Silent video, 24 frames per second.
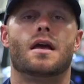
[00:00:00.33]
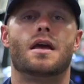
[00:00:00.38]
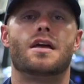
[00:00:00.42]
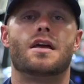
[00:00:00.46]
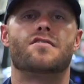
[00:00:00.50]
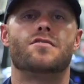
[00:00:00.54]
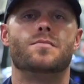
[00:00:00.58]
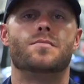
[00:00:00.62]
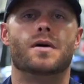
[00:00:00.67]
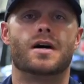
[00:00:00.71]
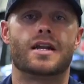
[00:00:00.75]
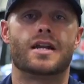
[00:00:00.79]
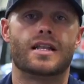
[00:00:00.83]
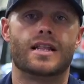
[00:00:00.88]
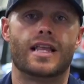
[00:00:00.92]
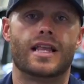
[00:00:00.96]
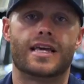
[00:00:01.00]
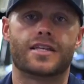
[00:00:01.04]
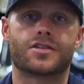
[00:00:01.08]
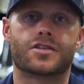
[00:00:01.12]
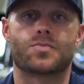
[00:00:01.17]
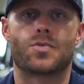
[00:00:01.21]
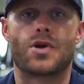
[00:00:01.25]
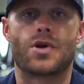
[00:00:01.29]
Hey everybody,
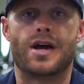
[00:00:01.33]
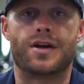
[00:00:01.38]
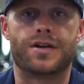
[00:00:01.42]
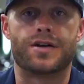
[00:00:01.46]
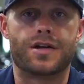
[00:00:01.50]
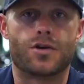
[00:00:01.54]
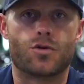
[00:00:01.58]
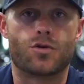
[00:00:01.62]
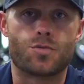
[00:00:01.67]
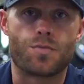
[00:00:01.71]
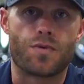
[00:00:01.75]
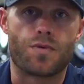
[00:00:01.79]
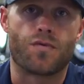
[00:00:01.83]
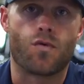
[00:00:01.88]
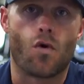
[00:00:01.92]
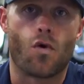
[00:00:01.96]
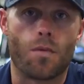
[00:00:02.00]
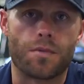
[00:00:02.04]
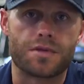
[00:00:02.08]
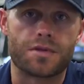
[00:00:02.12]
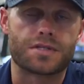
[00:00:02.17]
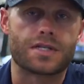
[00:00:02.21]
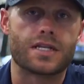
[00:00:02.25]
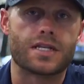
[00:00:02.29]
Lance Brown here with
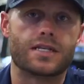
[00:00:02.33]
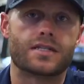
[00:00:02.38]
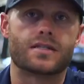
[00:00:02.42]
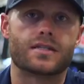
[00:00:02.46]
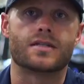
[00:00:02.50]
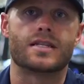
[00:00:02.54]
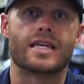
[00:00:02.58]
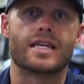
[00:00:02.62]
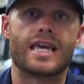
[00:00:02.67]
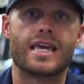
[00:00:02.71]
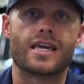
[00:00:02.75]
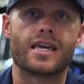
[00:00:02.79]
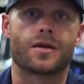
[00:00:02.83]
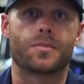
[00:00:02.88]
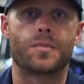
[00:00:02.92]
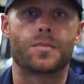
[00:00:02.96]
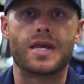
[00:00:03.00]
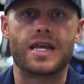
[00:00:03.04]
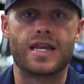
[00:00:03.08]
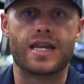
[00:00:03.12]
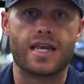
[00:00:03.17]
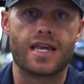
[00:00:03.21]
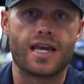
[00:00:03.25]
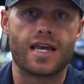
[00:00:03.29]
Performance Diesel Inc.
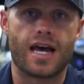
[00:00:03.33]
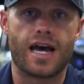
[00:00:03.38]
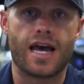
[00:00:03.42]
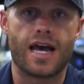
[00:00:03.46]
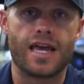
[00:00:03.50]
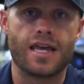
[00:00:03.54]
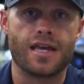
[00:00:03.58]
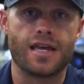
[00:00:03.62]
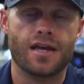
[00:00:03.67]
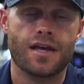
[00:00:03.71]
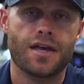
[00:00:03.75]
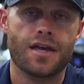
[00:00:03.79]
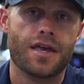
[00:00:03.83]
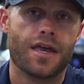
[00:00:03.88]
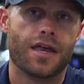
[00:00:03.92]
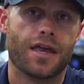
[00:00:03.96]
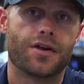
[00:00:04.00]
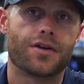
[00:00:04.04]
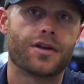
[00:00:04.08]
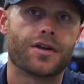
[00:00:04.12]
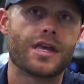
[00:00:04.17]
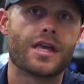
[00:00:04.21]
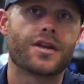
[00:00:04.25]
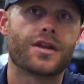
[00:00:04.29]
PDI,
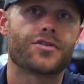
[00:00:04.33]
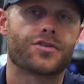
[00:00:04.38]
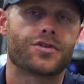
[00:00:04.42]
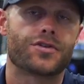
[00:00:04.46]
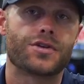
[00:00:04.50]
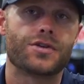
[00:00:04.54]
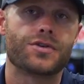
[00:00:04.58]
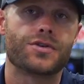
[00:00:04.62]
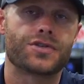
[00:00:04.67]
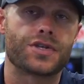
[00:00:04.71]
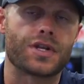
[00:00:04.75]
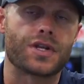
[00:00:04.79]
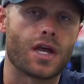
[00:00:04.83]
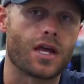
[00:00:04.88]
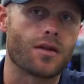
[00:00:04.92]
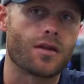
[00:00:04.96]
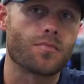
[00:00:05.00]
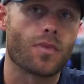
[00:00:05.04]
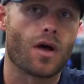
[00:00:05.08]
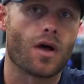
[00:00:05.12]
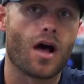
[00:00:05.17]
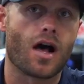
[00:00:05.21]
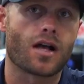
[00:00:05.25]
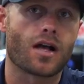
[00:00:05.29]
here to introduce and
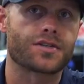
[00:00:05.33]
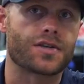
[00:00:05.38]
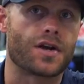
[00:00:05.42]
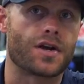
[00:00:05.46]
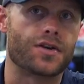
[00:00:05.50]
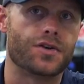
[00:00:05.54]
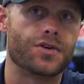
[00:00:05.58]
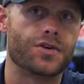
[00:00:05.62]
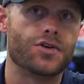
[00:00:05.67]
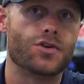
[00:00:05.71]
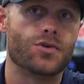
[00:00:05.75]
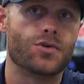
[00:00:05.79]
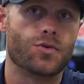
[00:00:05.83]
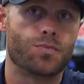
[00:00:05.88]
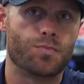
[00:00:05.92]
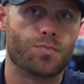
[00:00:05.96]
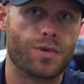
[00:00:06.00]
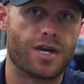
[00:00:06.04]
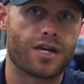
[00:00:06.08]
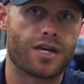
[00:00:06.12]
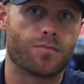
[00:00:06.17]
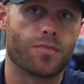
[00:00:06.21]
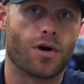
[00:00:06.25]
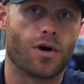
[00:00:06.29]
unbox our new
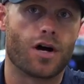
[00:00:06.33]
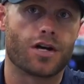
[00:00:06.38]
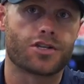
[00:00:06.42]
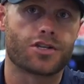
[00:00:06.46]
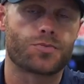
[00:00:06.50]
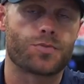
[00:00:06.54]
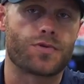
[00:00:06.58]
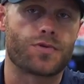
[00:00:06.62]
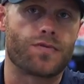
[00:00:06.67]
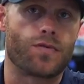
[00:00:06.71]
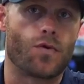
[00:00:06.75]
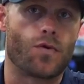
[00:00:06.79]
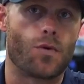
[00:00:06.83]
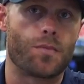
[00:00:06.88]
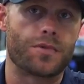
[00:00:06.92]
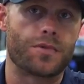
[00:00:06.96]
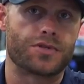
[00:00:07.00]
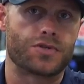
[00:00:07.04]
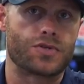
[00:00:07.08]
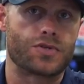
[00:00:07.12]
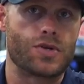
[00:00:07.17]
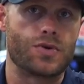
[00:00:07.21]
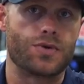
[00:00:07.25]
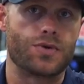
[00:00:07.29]
Big Boss
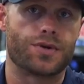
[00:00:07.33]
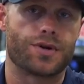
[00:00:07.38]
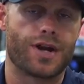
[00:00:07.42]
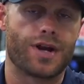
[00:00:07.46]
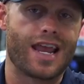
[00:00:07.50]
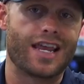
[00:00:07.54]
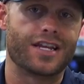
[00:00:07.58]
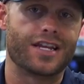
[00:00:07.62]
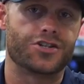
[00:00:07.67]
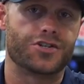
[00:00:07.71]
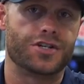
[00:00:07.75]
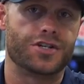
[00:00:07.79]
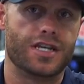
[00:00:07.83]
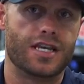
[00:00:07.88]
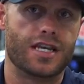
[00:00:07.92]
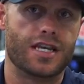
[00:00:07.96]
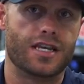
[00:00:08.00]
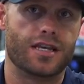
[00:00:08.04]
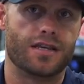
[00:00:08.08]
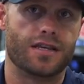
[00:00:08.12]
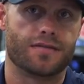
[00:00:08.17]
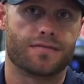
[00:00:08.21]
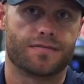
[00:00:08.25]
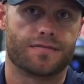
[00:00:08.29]
Performance Tuner
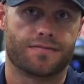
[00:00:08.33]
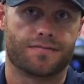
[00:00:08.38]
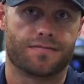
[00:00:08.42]
HD.